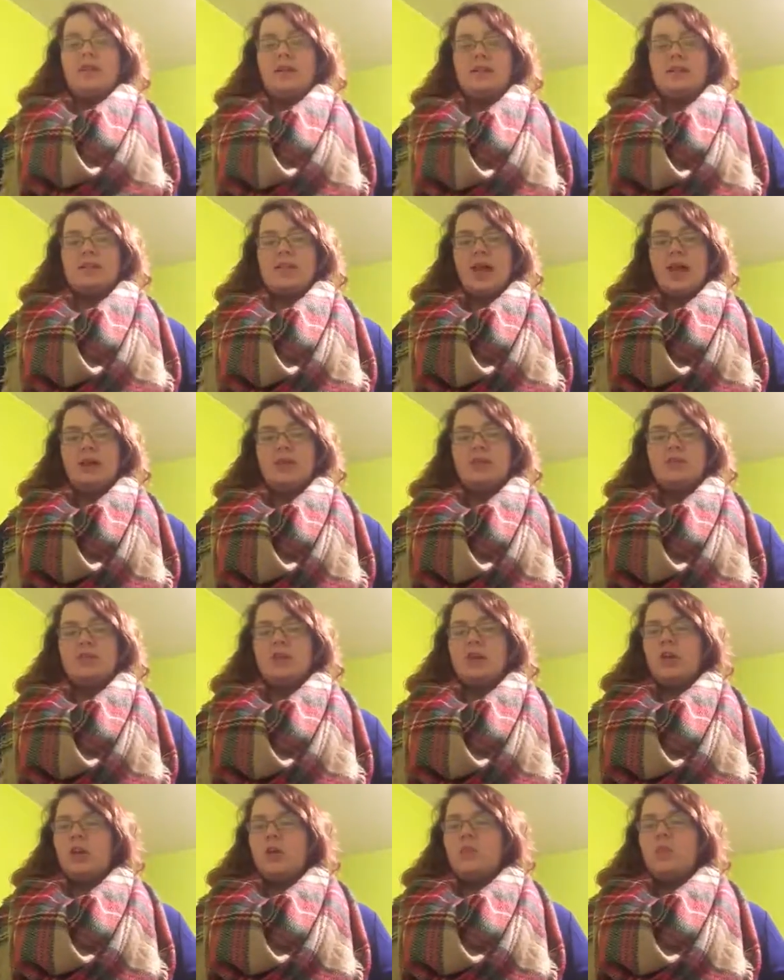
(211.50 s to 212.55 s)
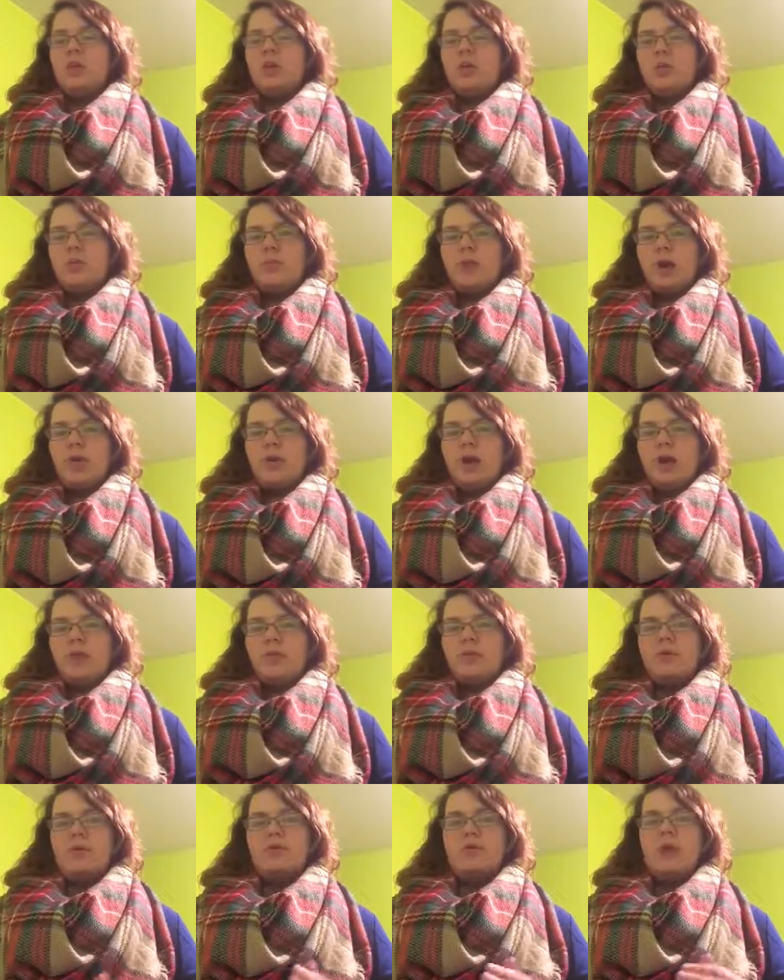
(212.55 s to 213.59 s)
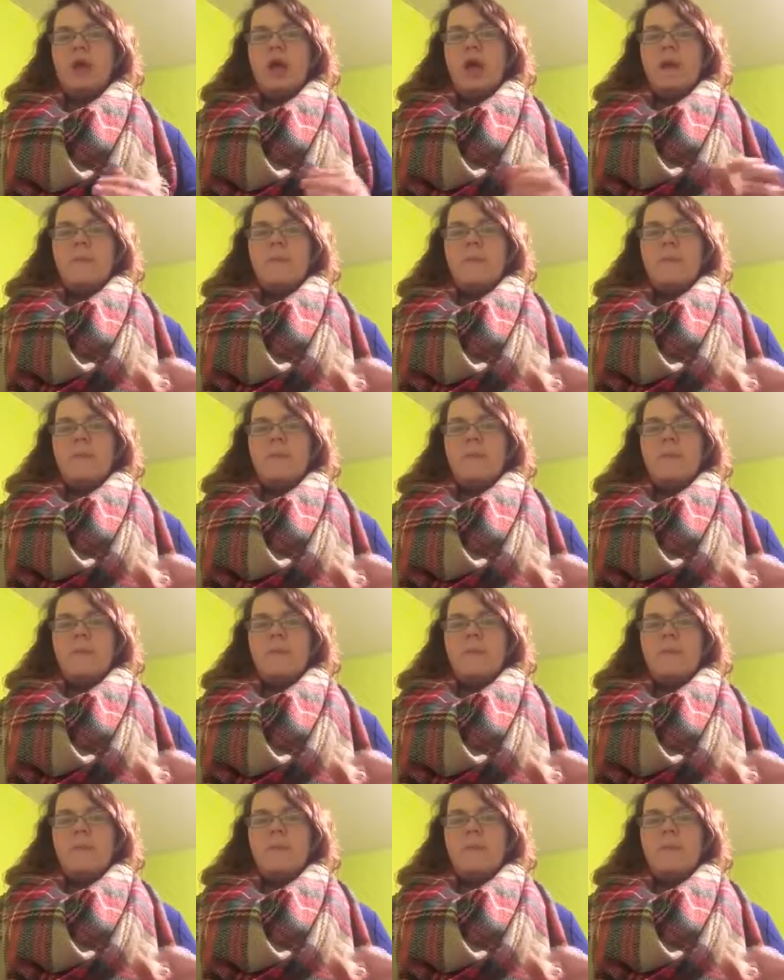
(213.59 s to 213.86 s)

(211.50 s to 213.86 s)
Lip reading: designers, computer programmers,